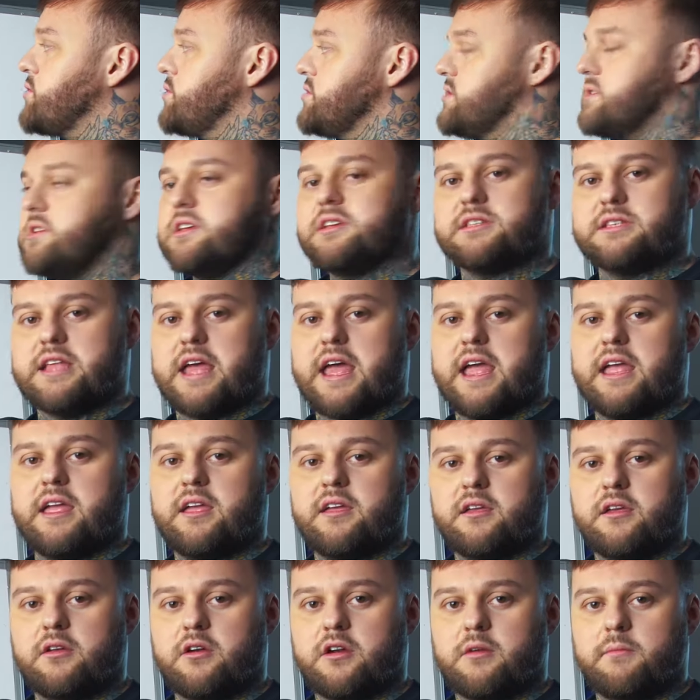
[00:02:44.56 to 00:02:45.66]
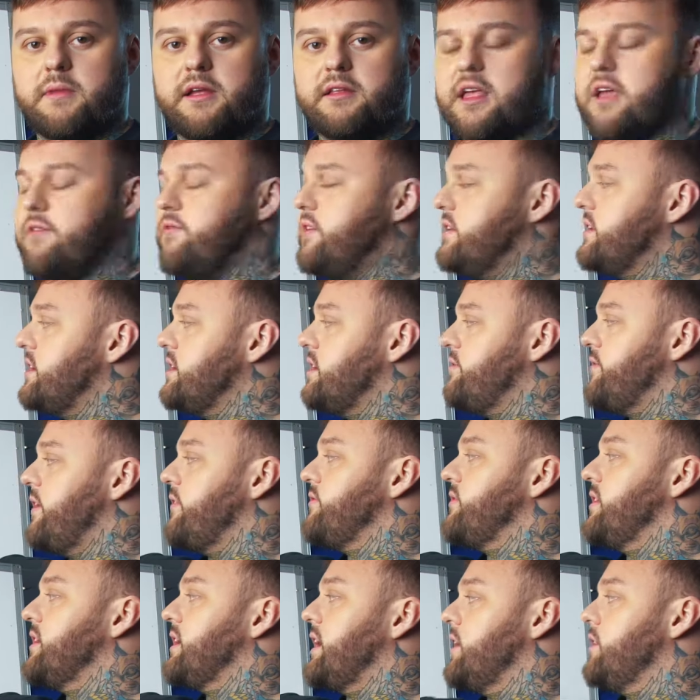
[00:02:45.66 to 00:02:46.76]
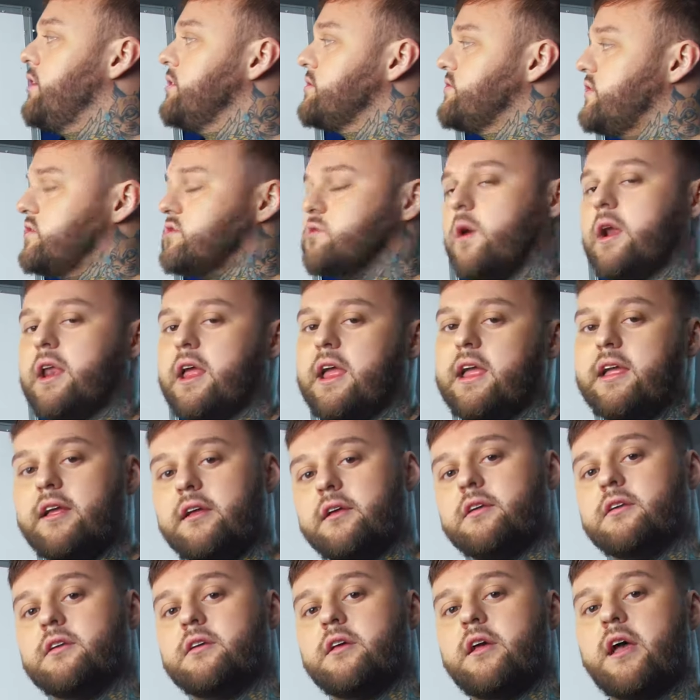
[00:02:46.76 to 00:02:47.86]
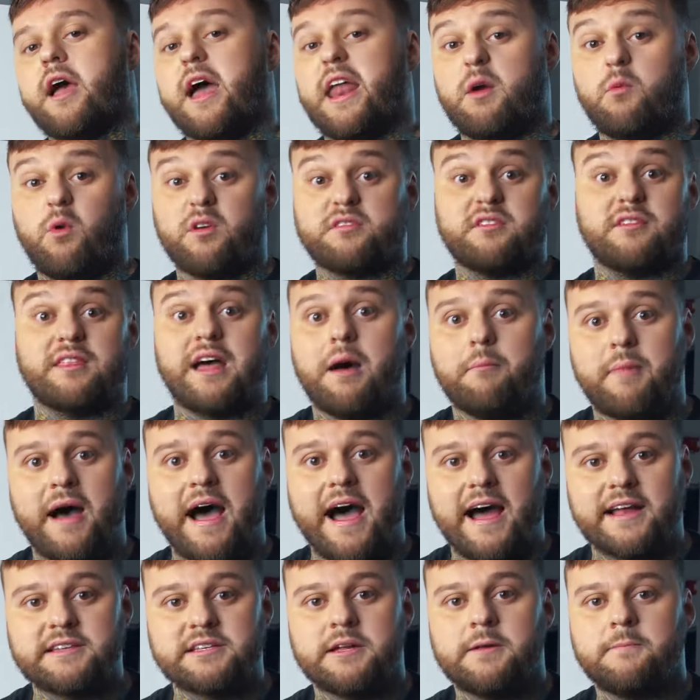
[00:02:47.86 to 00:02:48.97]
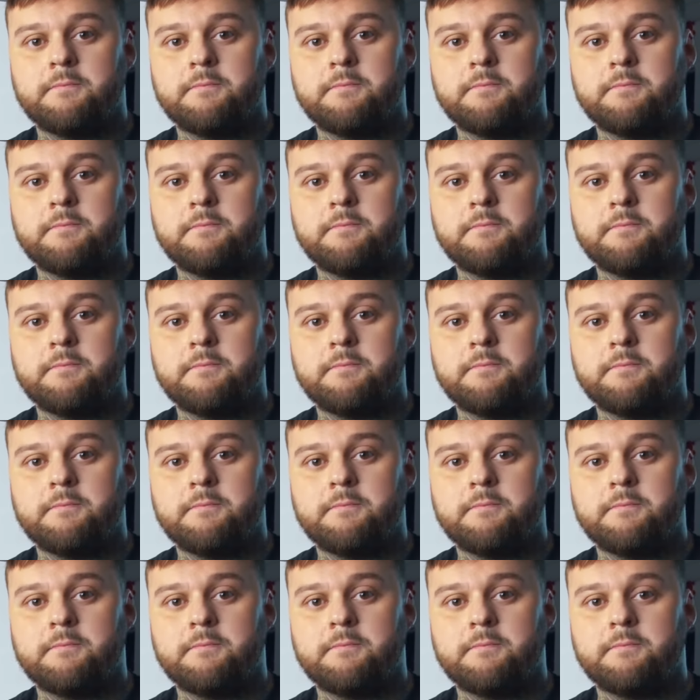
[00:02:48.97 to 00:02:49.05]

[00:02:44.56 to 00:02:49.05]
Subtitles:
was this day. You know what I mean? If you did your 50 kilos for 20 and it wasn't that bad,